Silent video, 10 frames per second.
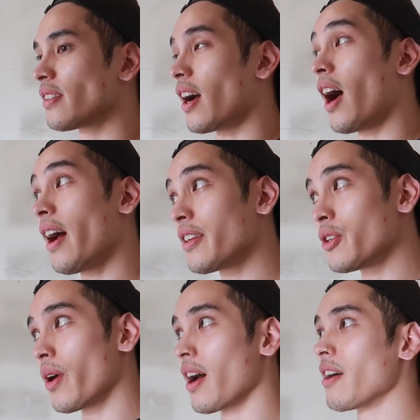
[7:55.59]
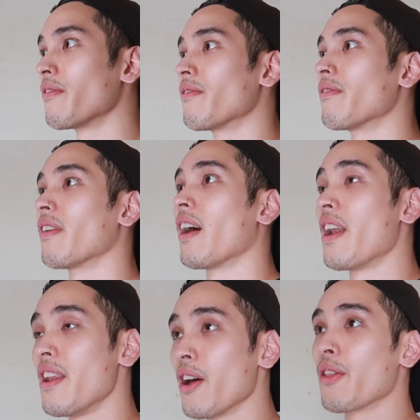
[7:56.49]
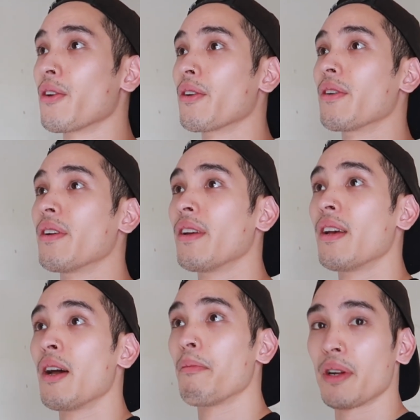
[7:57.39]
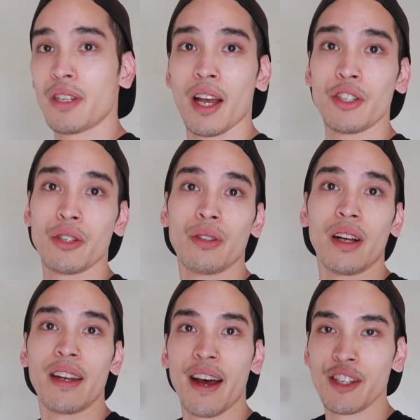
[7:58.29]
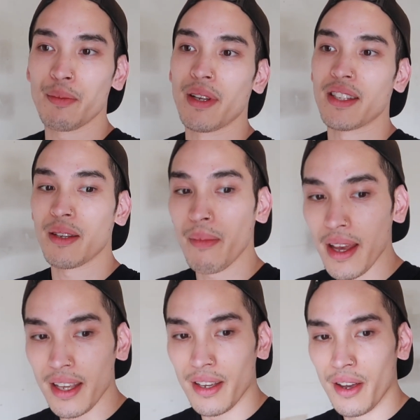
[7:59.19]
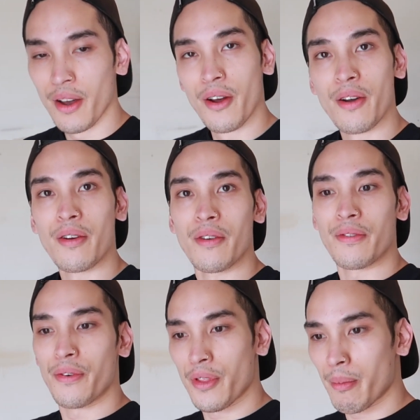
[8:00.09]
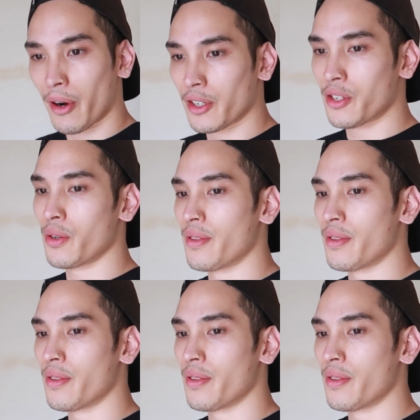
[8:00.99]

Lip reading: I do have another potential announcement to make for the Mark II.